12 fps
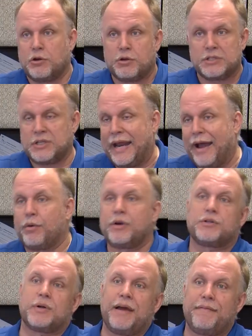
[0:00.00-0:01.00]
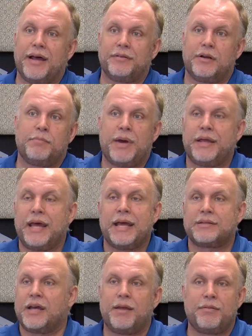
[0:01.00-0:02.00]
took us an hour to drive out there and by that
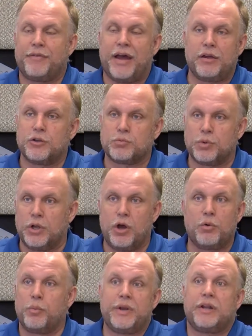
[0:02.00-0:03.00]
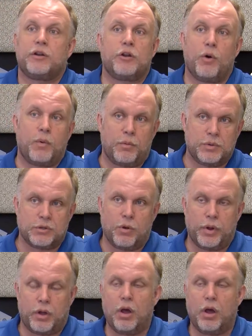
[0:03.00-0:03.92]
time the values were low and we didn't know what was going